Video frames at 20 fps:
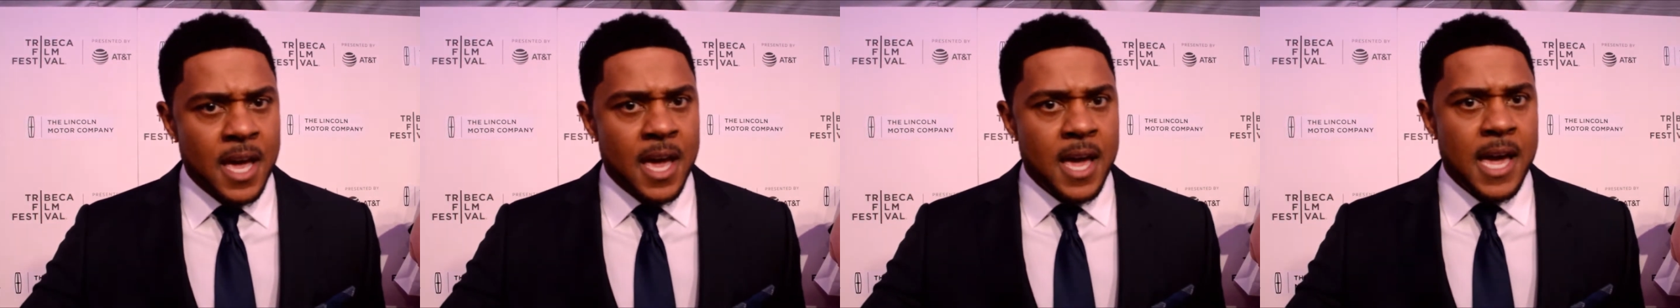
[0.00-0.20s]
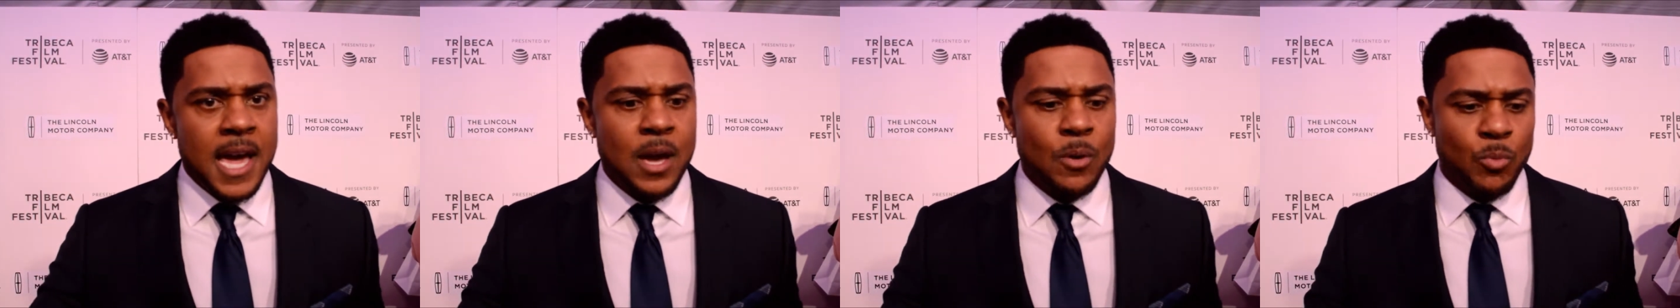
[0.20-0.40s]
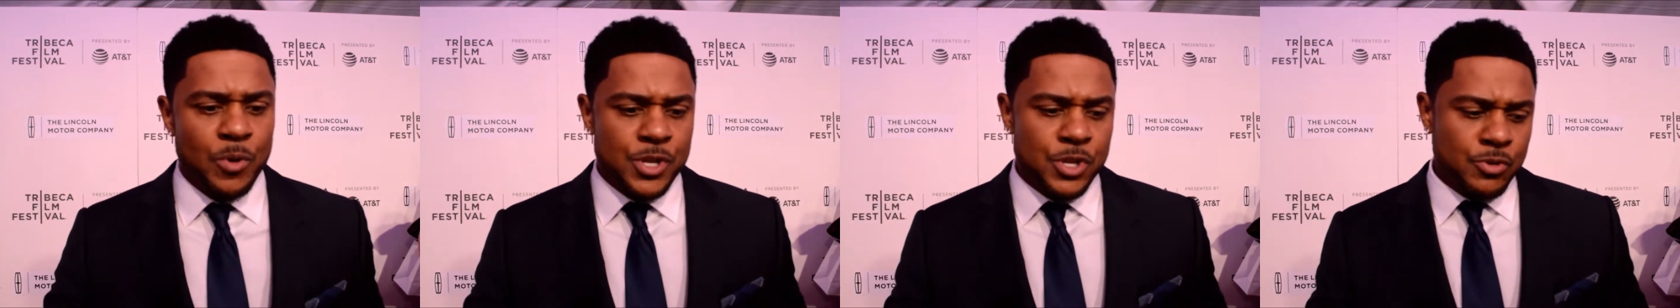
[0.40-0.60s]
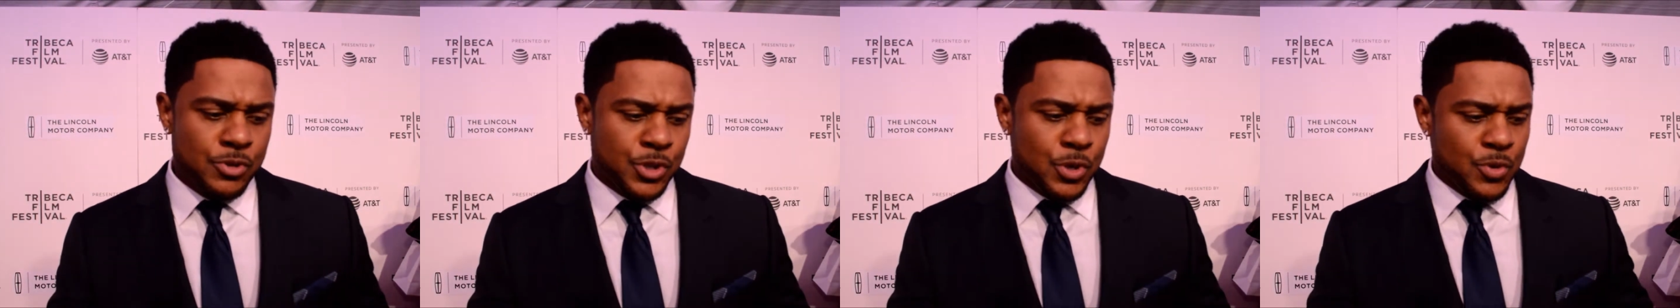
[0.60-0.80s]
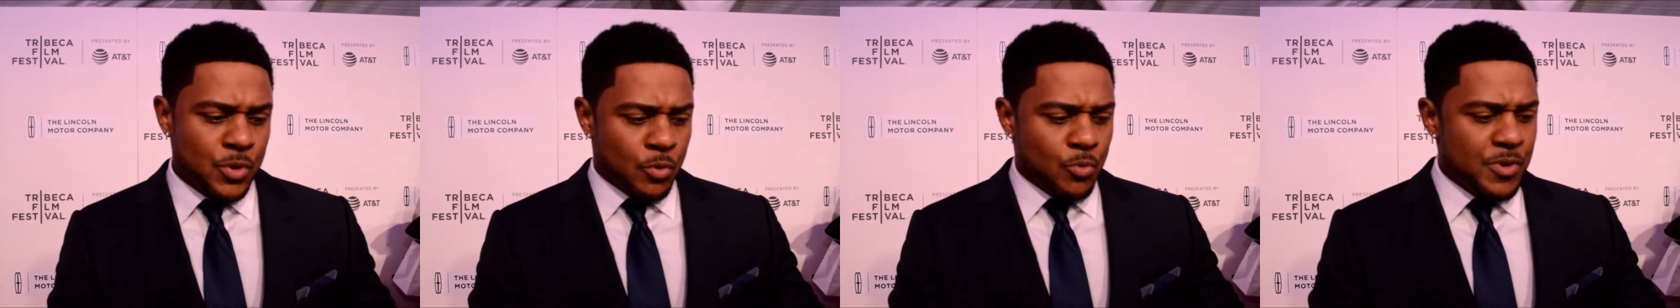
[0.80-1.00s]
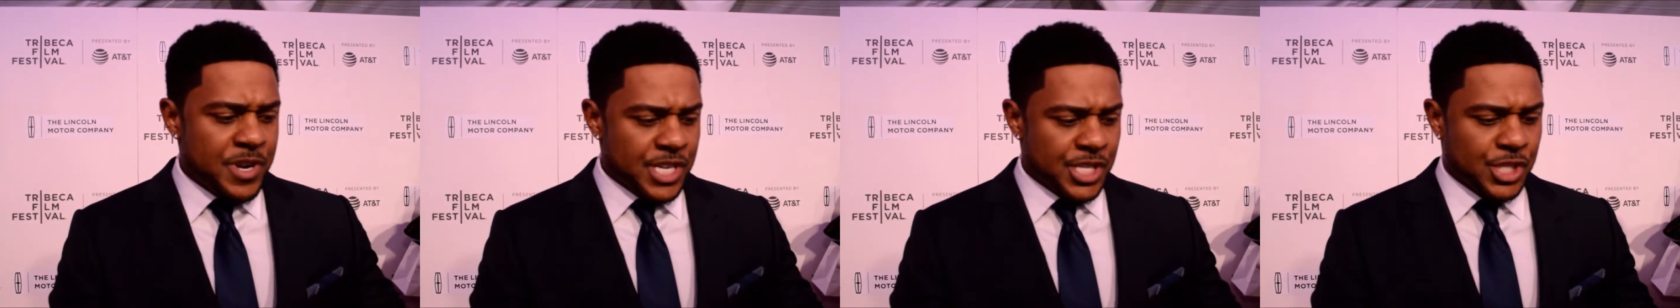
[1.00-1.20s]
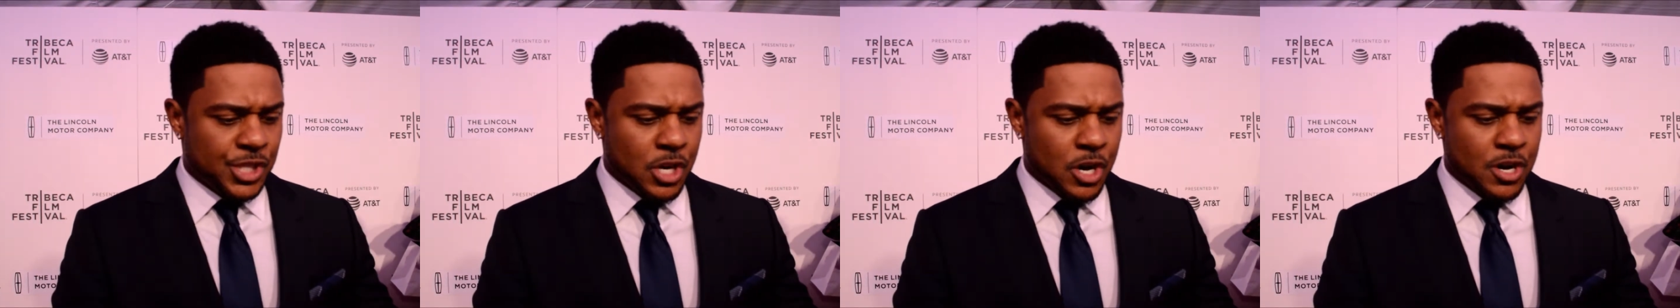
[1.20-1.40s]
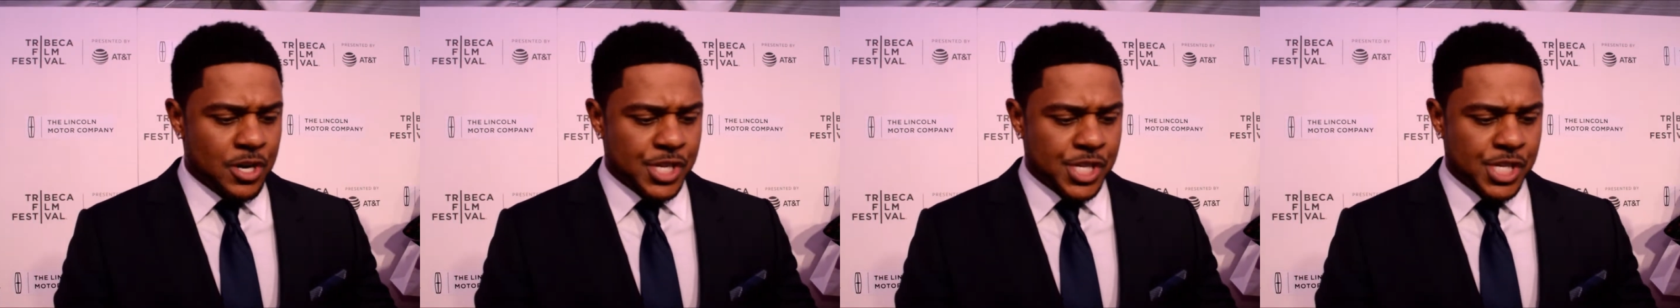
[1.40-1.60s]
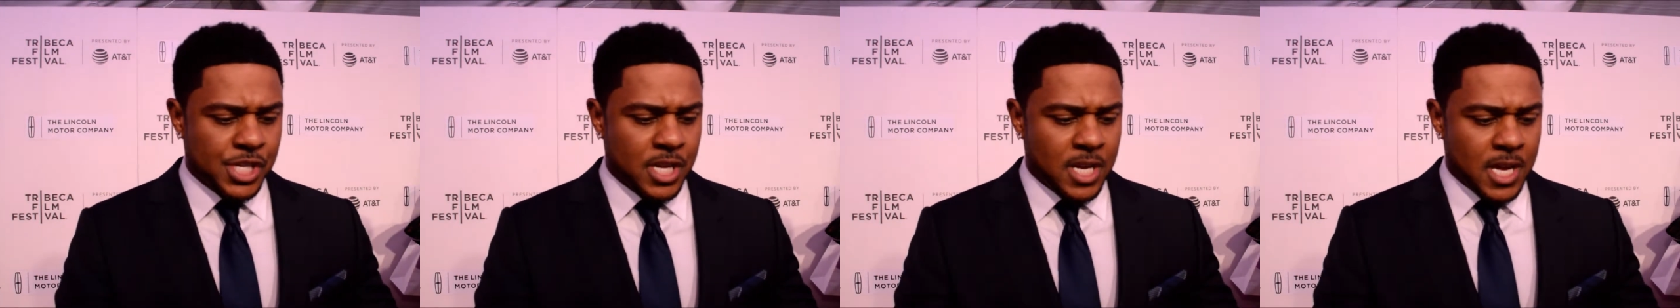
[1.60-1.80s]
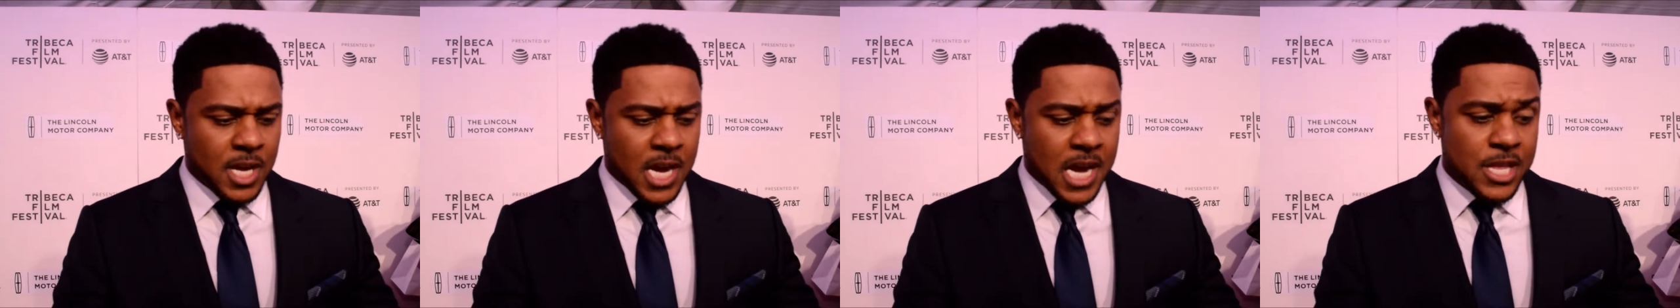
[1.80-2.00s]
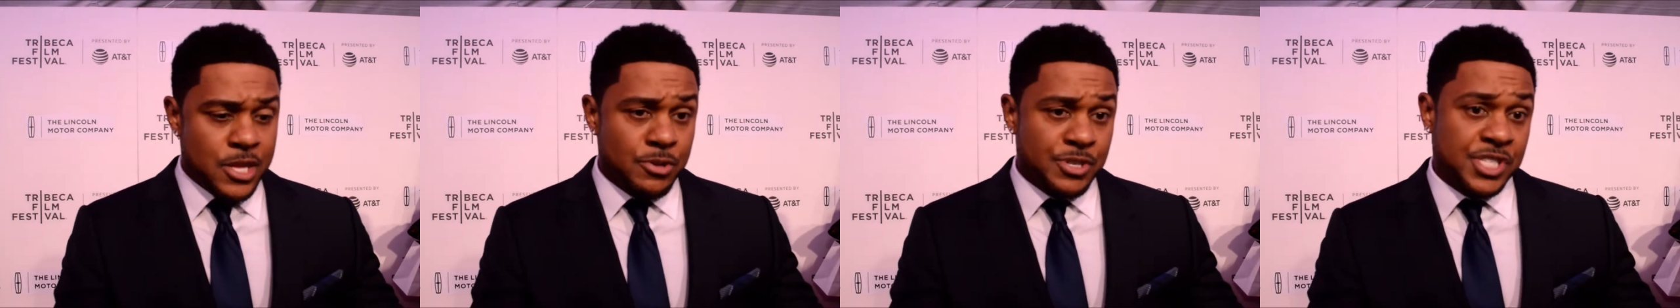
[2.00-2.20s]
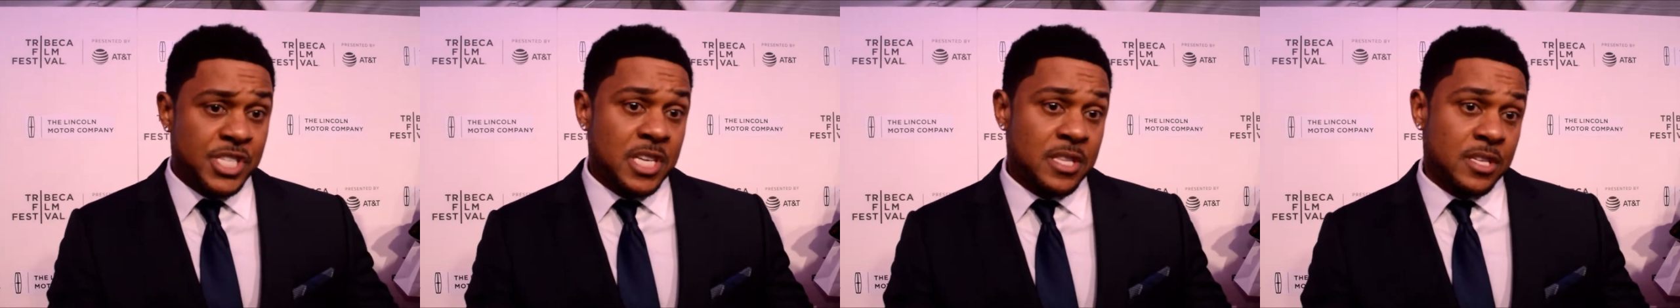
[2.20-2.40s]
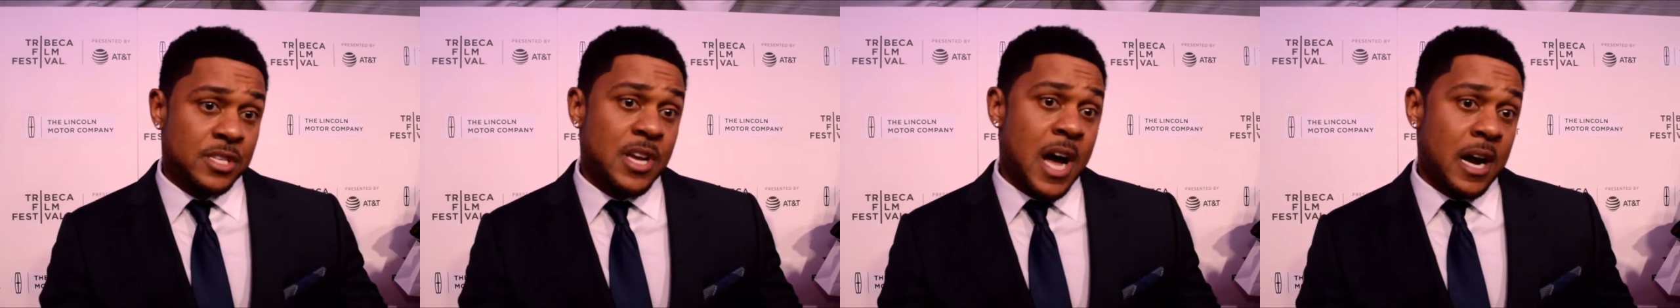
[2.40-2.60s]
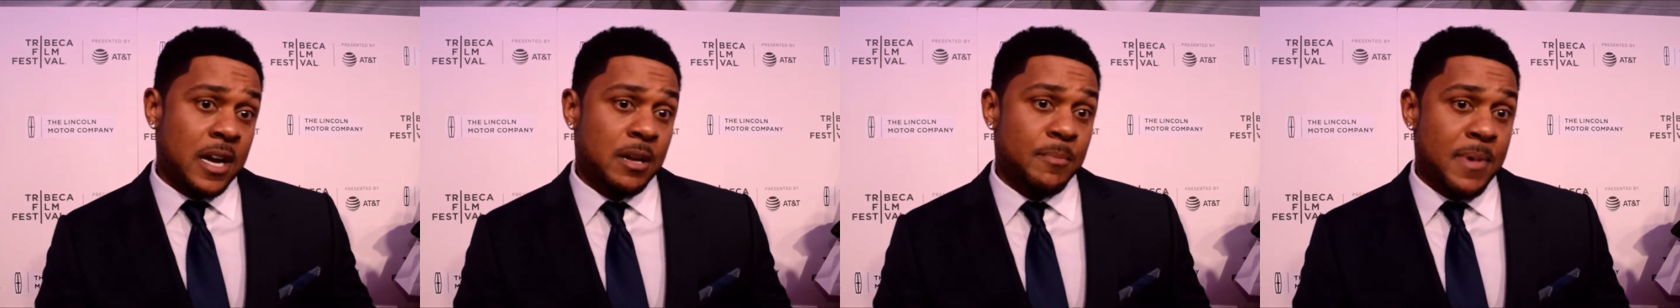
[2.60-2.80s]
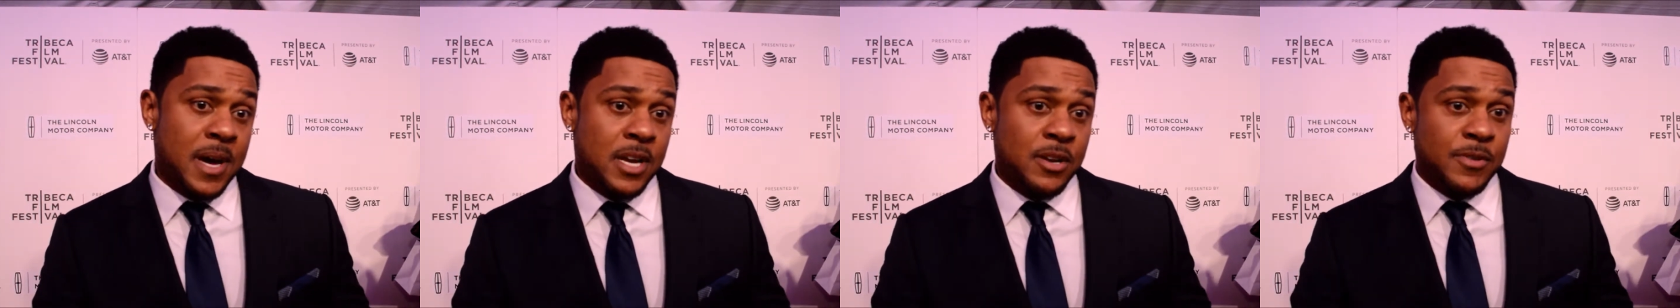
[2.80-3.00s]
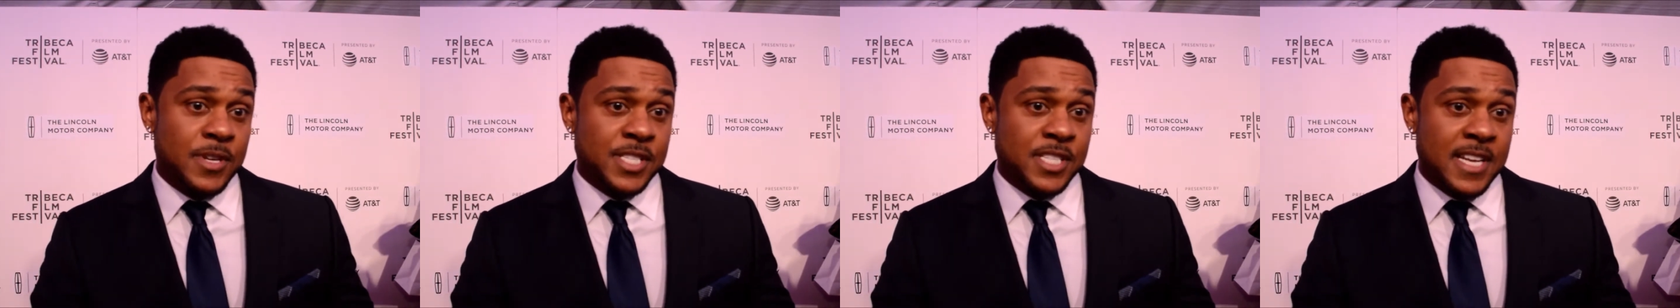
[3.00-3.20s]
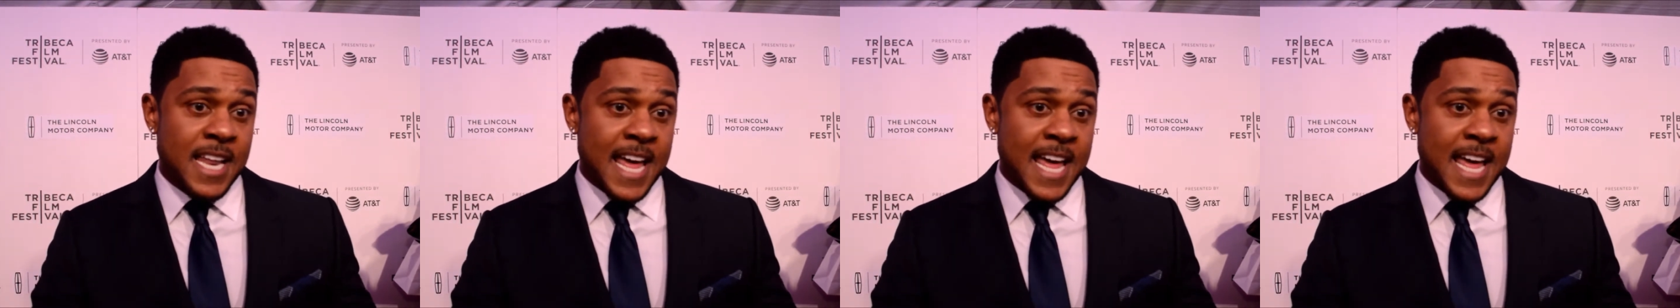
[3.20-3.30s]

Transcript: And when you do the research and you see the documentaries and